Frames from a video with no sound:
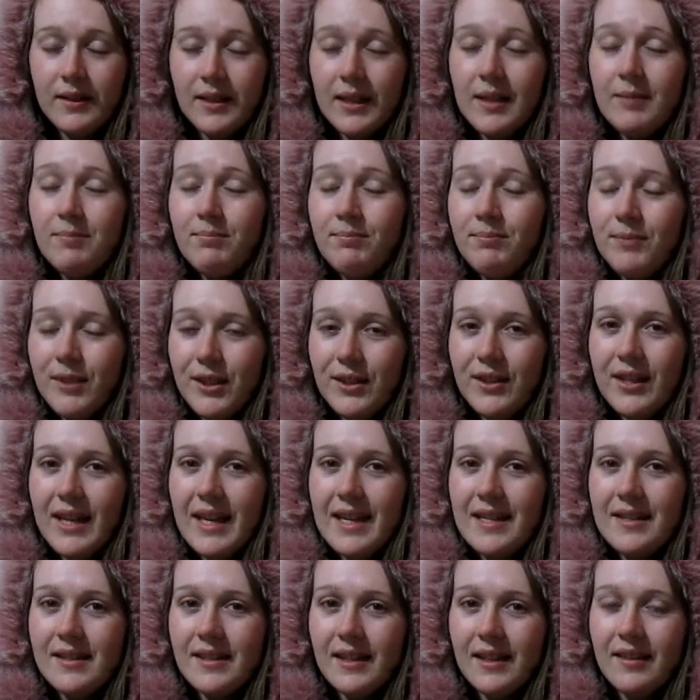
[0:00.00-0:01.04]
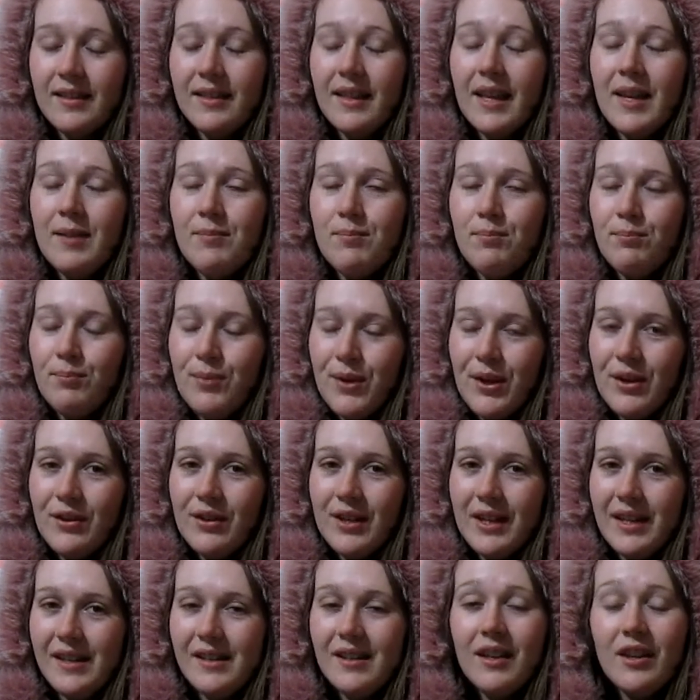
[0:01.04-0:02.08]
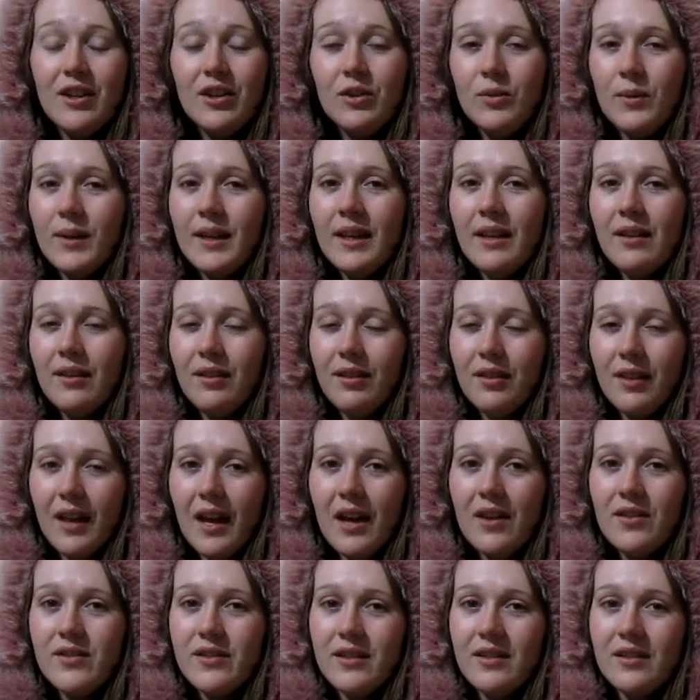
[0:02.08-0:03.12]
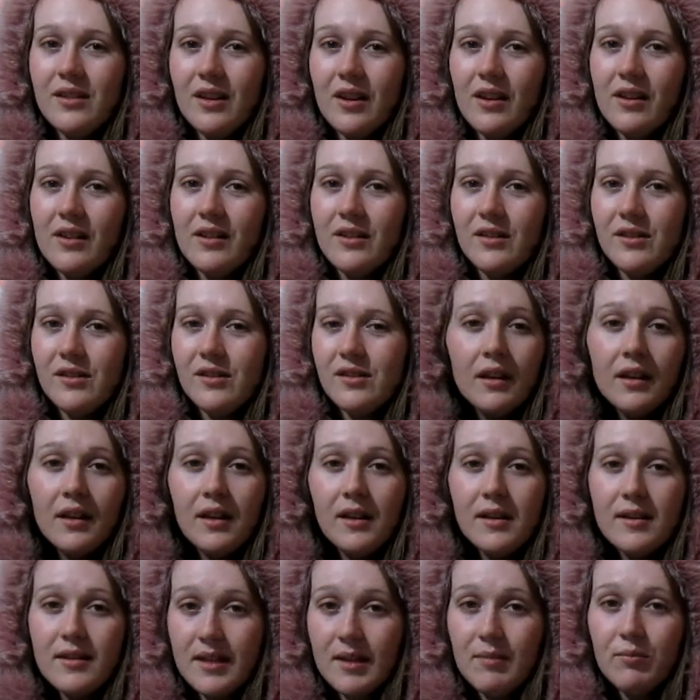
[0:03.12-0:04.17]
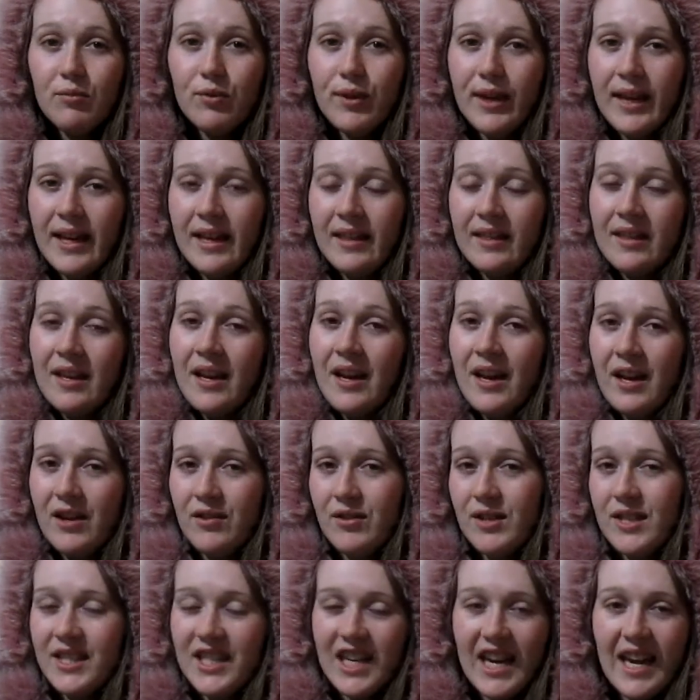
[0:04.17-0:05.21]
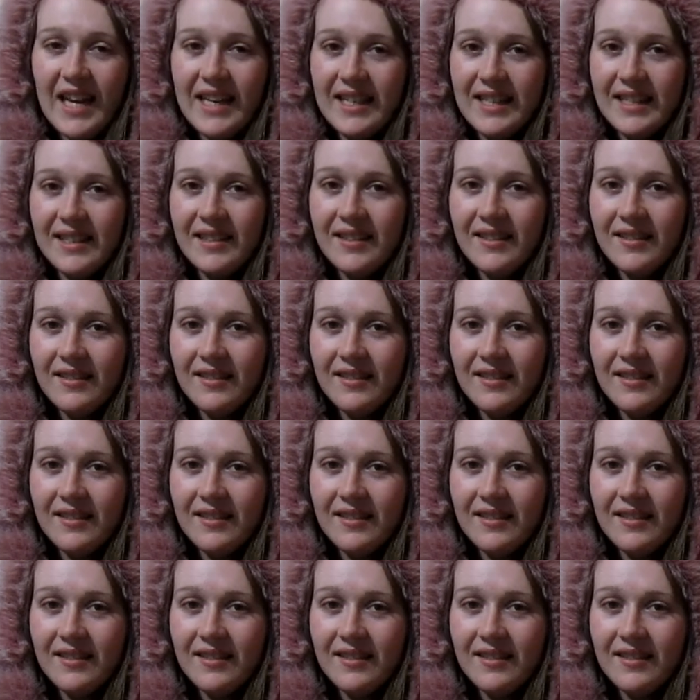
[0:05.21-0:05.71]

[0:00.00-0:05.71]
yep, you guessed it, they buried $20,000 somewhere in the Irish Canyon.